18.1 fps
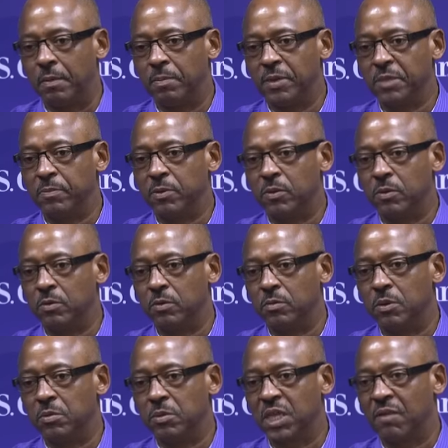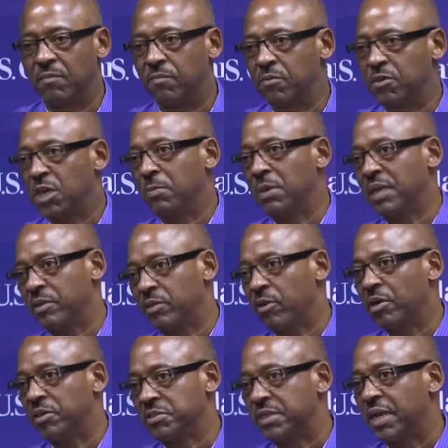people have come
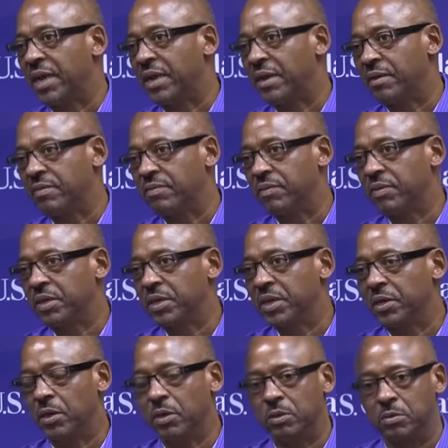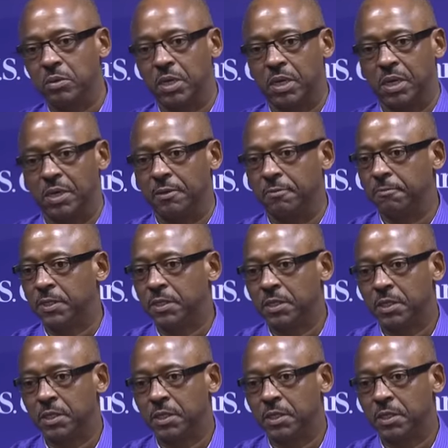after our staff, you know.